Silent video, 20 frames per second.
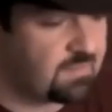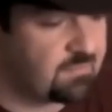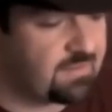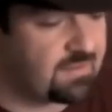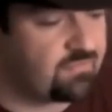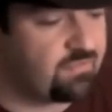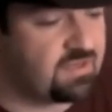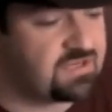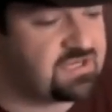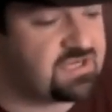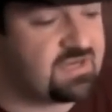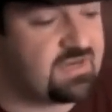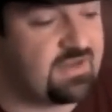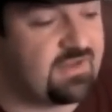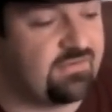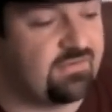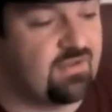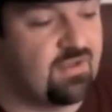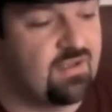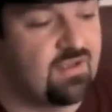My question
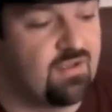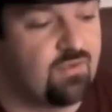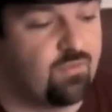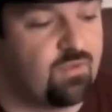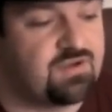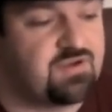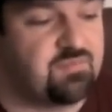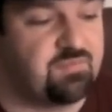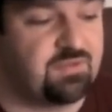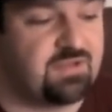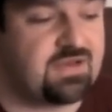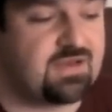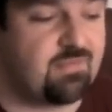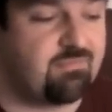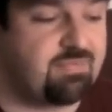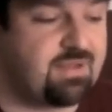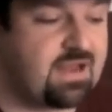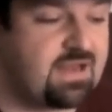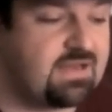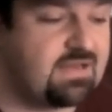is, when do you plan on
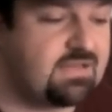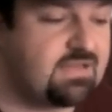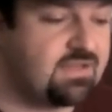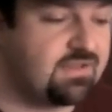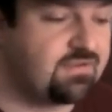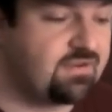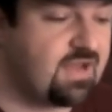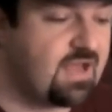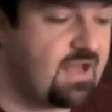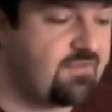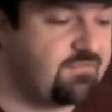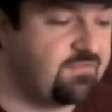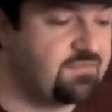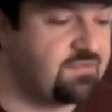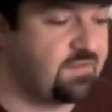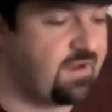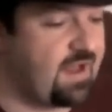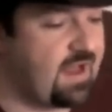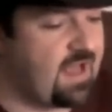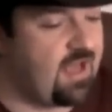painting the other half of
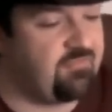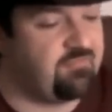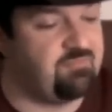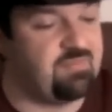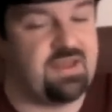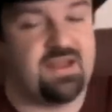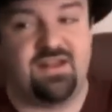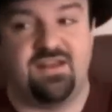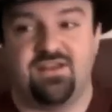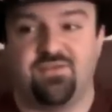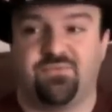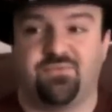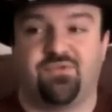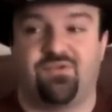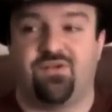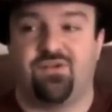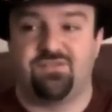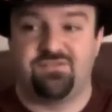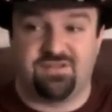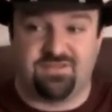your half painted
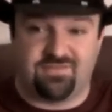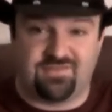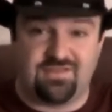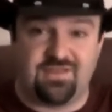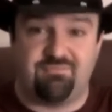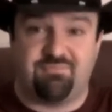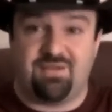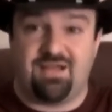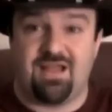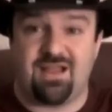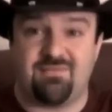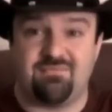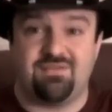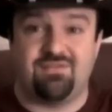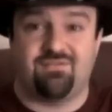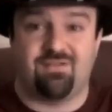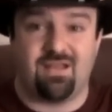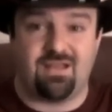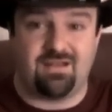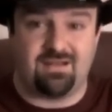wall? You can see it behind
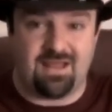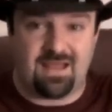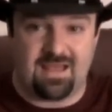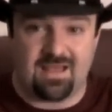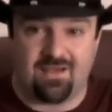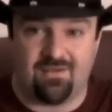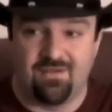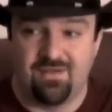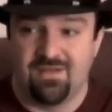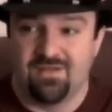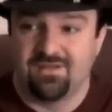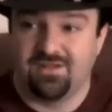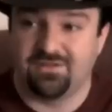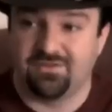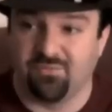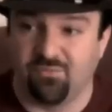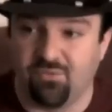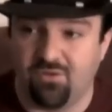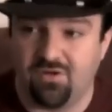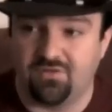me right now that
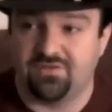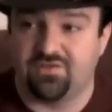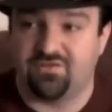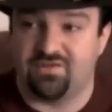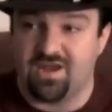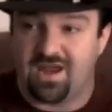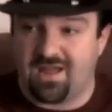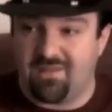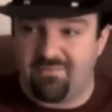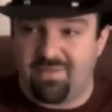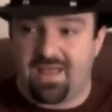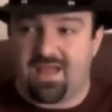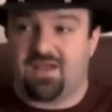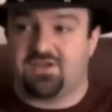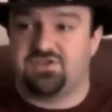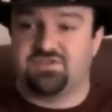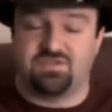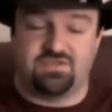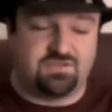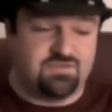the wall does not
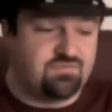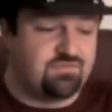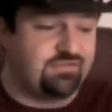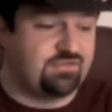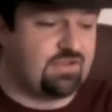match the two